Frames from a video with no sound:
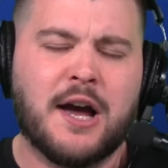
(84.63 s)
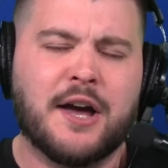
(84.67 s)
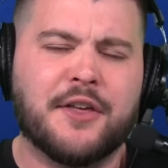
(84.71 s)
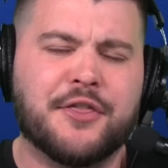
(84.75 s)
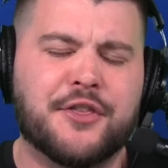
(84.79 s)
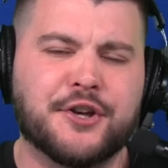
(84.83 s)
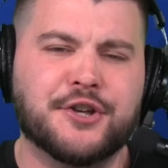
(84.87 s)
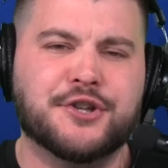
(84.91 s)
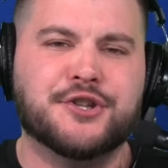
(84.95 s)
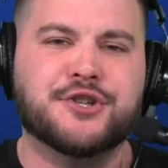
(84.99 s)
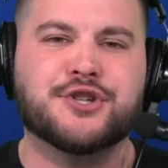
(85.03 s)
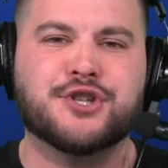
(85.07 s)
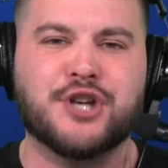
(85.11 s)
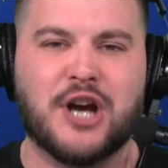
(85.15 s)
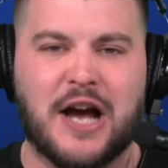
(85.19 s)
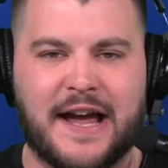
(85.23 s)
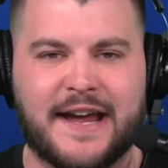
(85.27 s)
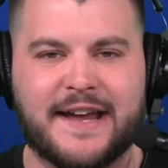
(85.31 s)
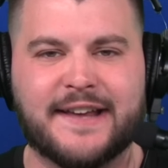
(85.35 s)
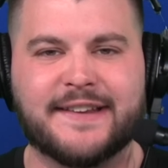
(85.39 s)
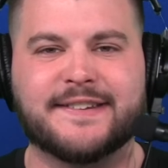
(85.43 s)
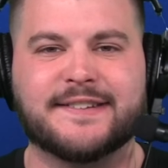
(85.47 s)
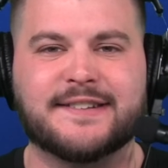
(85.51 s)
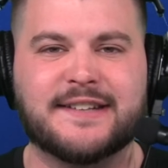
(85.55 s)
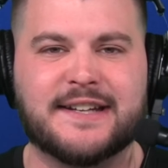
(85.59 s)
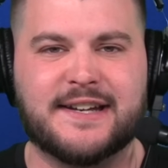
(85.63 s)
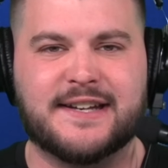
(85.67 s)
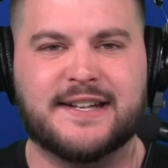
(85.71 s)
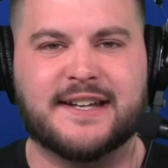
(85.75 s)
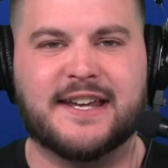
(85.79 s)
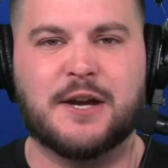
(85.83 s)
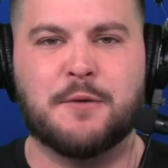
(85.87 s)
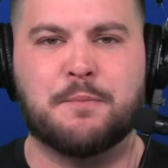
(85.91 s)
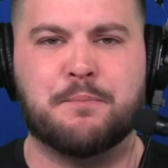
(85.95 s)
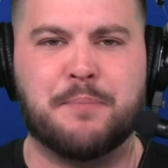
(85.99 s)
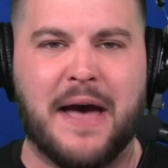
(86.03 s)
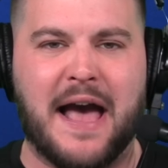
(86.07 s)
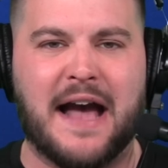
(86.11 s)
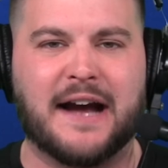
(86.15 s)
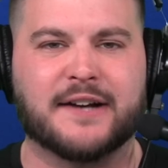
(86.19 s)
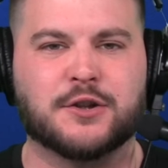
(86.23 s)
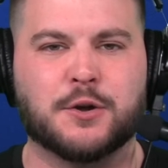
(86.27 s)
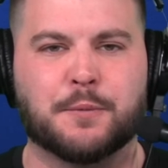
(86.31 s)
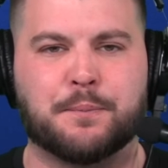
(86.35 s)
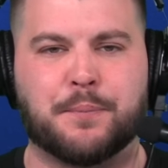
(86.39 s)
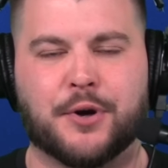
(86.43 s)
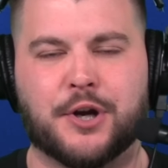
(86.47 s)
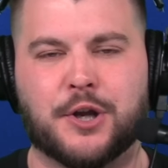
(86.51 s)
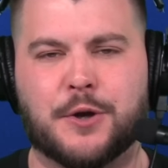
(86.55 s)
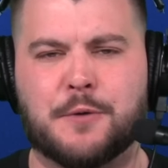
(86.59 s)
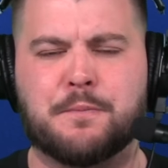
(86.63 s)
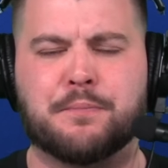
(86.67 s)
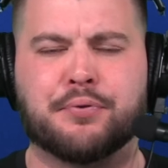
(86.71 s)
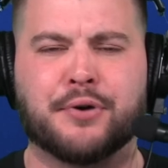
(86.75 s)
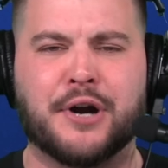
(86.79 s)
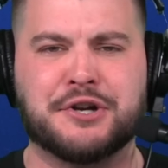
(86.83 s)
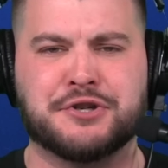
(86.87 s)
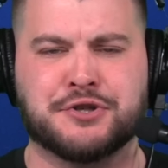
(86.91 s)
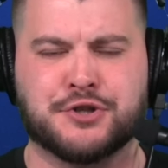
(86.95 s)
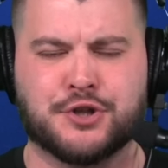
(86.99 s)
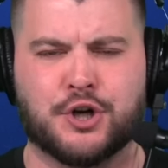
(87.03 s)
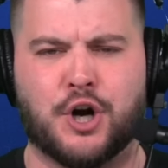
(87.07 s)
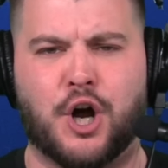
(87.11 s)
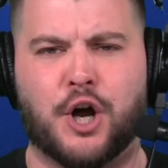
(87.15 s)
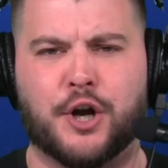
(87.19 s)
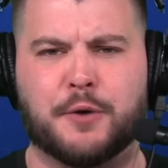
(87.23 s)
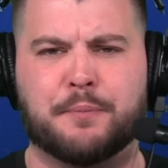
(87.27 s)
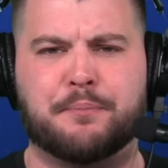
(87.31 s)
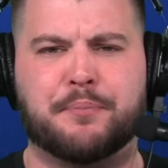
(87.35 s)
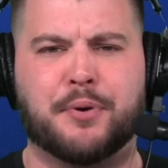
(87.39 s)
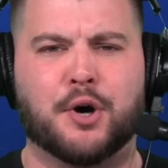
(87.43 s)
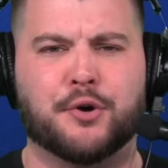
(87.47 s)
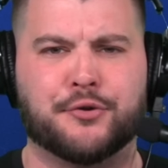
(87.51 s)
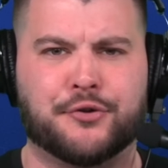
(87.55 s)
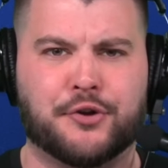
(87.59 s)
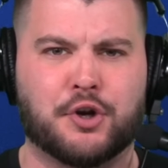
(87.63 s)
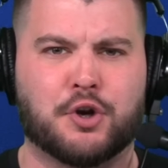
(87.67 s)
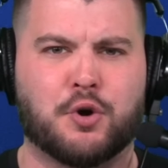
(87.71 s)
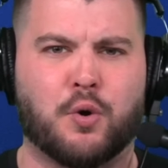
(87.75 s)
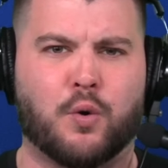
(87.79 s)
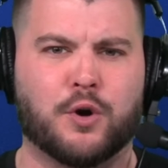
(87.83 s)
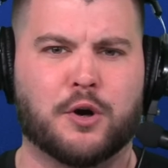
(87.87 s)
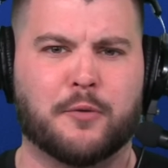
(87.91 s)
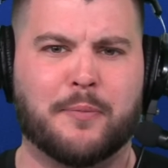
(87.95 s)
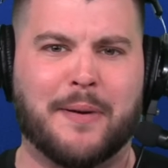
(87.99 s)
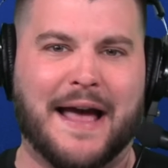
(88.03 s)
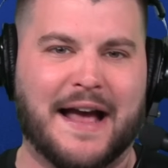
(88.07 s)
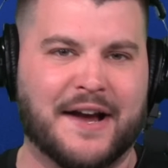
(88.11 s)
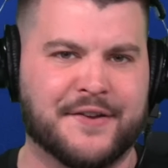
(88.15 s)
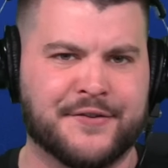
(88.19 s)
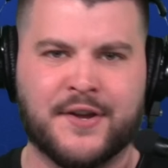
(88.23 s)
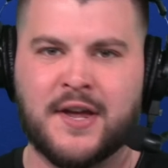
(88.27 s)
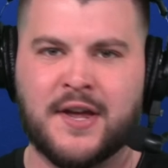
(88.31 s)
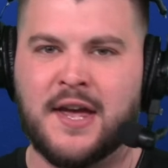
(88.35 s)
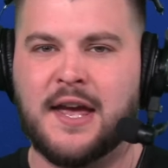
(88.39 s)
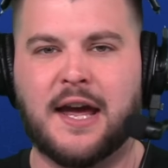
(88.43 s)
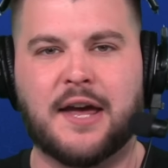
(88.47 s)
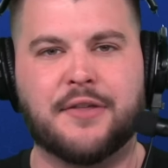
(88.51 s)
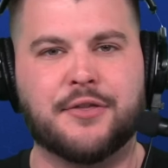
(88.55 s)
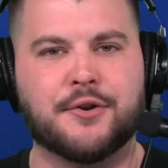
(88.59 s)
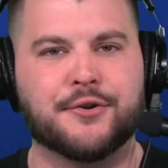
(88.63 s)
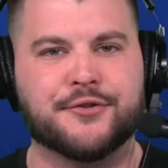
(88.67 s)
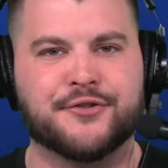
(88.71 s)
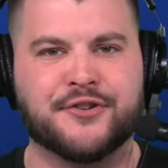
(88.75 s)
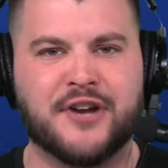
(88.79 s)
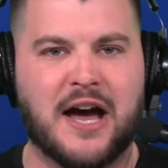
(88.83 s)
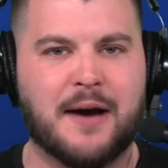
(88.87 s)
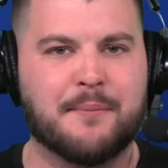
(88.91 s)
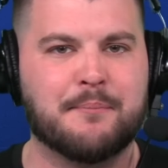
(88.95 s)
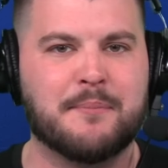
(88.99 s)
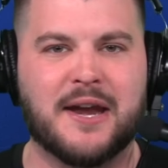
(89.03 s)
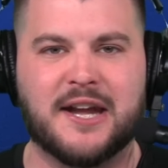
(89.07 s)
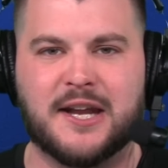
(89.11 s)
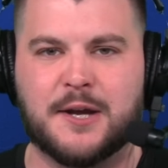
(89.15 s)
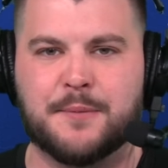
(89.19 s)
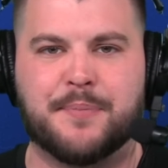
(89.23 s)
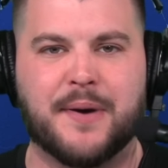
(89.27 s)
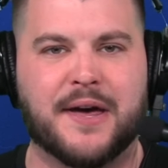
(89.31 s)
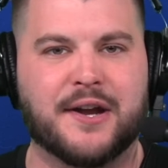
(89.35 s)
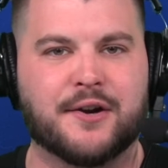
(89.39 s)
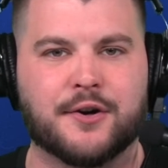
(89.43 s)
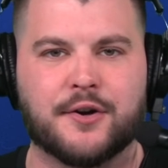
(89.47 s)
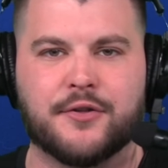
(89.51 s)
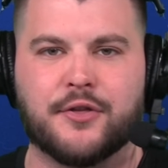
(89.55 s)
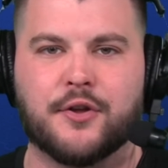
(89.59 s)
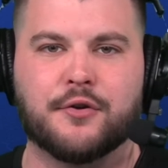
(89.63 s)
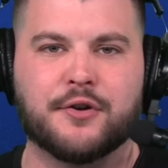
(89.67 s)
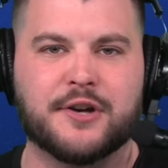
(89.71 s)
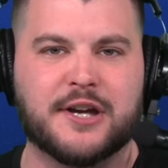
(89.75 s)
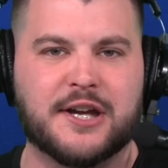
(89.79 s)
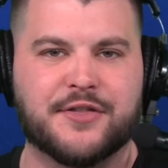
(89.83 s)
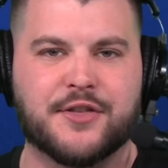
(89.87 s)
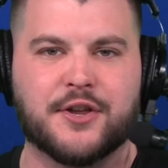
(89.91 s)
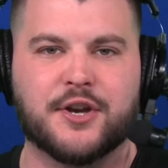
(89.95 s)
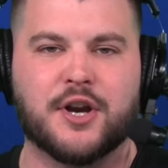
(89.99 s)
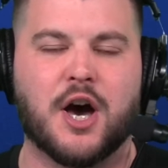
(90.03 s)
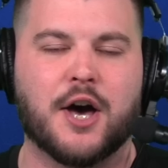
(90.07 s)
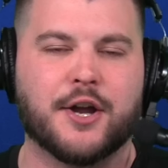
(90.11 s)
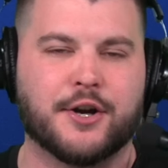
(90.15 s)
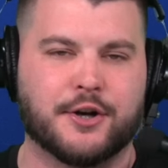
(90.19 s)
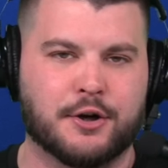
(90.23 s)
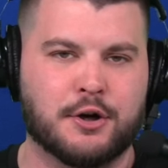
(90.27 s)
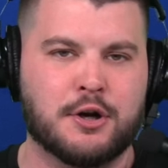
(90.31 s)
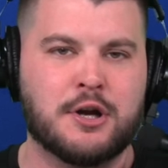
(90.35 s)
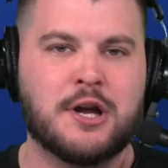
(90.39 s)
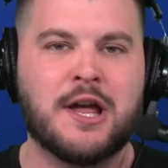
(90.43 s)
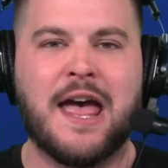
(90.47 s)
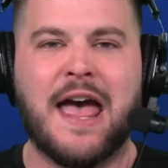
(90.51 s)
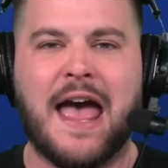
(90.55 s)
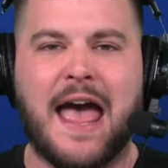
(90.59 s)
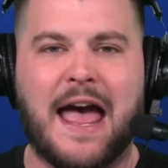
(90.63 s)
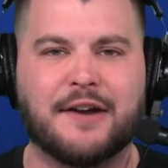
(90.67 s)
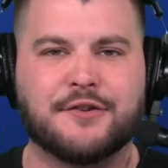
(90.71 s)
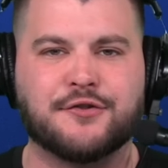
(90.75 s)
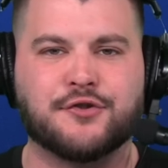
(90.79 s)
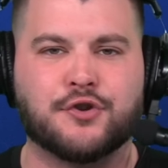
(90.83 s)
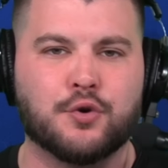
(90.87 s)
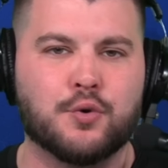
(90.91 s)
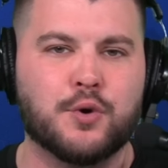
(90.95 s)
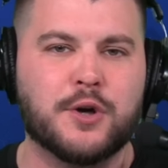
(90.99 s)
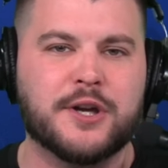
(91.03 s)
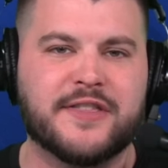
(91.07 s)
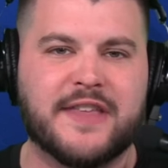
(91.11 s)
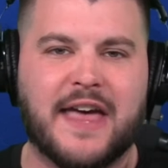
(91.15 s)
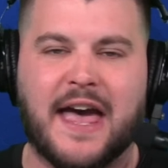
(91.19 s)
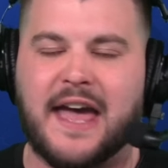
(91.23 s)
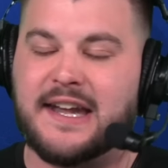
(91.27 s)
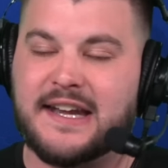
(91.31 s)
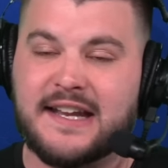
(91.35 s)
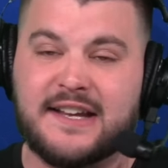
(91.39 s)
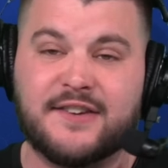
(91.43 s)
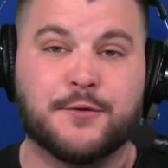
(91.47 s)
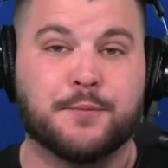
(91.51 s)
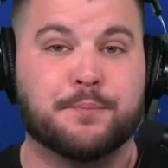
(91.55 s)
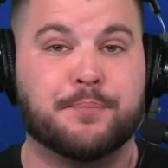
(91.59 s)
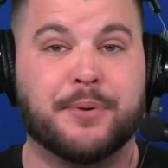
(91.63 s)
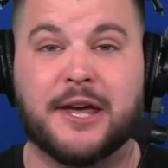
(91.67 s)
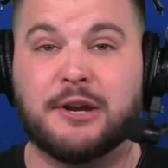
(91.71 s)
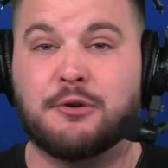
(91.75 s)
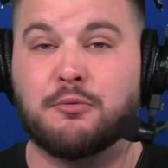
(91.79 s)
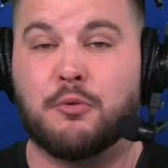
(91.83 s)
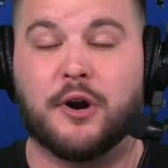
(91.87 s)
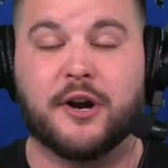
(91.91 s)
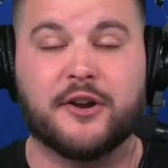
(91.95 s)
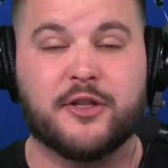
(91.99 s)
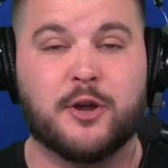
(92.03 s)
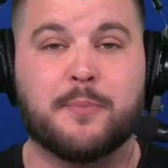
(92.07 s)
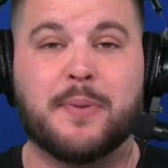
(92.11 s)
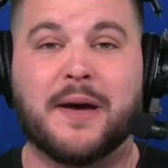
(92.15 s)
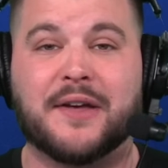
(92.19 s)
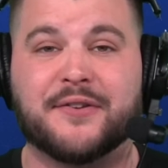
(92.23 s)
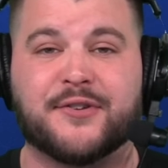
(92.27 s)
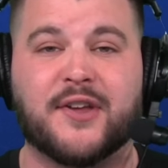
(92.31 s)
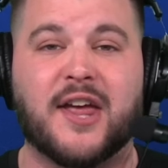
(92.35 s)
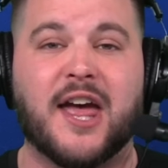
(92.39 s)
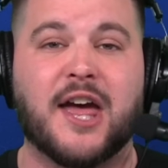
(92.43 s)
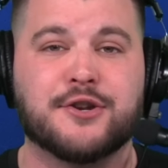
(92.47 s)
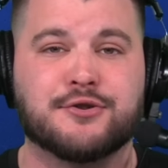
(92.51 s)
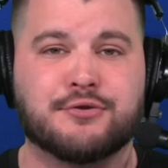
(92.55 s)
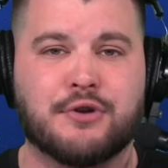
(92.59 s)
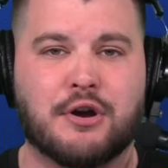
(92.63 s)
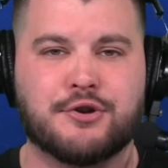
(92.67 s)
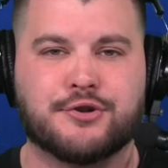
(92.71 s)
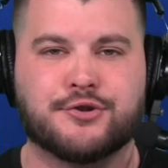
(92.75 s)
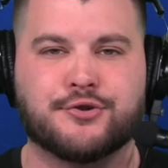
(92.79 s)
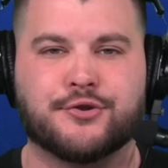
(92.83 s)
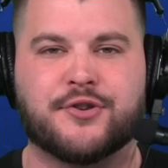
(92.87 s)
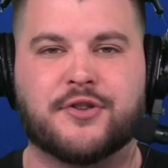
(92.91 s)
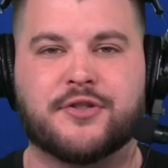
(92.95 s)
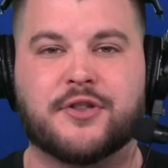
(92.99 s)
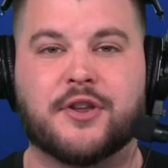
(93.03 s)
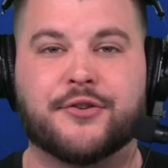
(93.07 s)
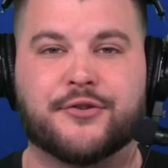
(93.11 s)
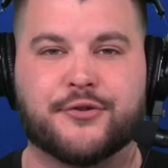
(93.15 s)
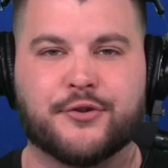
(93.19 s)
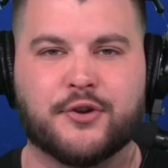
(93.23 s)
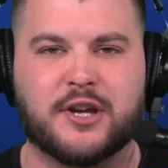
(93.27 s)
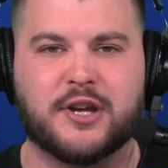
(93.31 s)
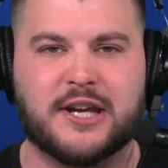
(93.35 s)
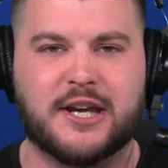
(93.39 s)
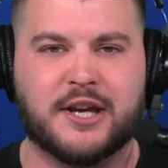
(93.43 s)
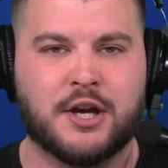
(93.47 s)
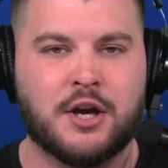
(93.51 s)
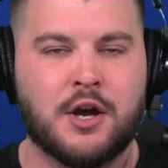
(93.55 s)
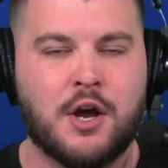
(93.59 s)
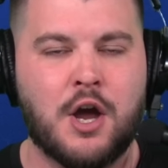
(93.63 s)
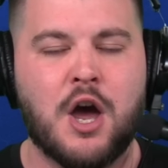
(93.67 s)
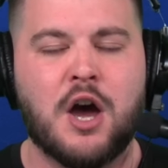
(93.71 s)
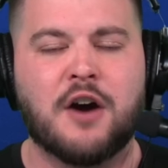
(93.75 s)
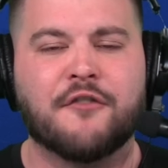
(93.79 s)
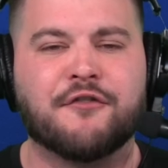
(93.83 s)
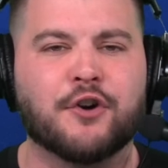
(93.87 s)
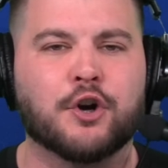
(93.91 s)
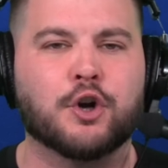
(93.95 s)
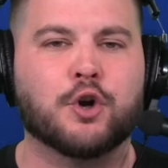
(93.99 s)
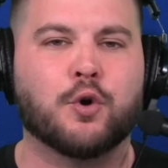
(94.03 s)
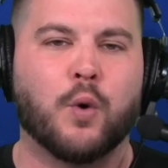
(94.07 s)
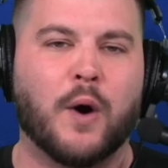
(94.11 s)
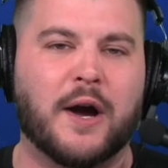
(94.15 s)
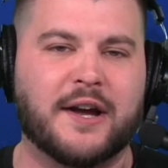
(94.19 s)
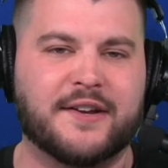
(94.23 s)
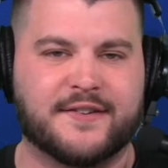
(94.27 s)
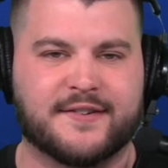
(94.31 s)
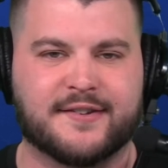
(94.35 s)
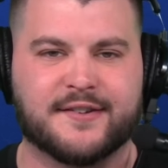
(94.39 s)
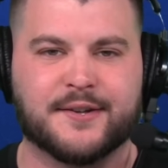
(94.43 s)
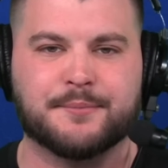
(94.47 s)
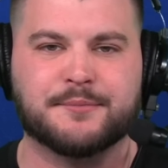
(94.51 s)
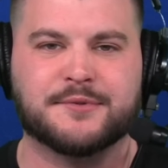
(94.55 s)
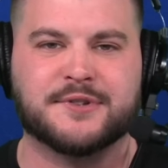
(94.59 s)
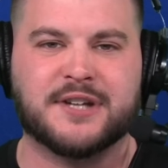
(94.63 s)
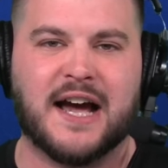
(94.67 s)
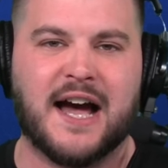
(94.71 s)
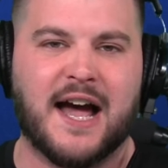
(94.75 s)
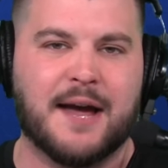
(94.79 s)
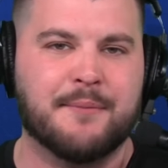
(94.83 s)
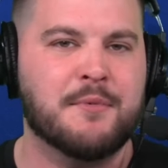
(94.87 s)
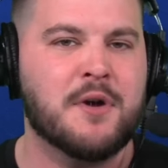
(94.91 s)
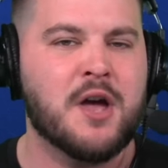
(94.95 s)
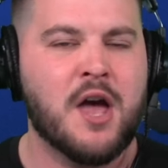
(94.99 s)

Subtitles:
The Giants need to get back to putting pressure on opposing quarterbacks, and there's not many better in the league than Hunter at doing that. And he's been one of the best edge rushers in this league for quite some time.